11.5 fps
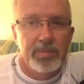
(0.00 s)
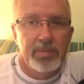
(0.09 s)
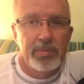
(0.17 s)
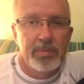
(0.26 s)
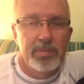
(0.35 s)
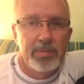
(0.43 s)

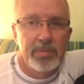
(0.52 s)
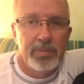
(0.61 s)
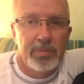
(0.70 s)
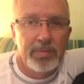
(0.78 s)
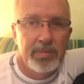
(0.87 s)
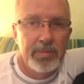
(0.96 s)

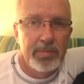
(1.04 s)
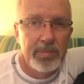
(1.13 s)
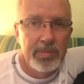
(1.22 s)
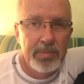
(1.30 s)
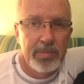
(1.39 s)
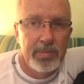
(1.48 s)

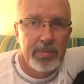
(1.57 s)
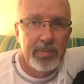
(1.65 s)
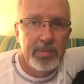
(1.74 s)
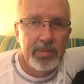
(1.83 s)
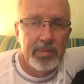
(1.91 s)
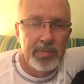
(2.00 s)

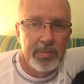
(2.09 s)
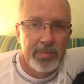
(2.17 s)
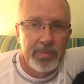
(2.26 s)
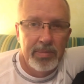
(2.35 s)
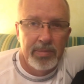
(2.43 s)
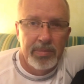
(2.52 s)

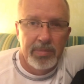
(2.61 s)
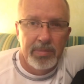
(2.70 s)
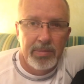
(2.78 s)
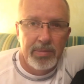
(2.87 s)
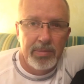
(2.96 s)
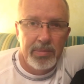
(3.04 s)

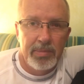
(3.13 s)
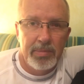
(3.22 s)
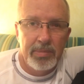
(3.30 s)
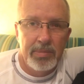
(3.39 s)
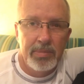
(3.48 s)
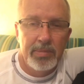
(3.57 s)
This person isn't speaking.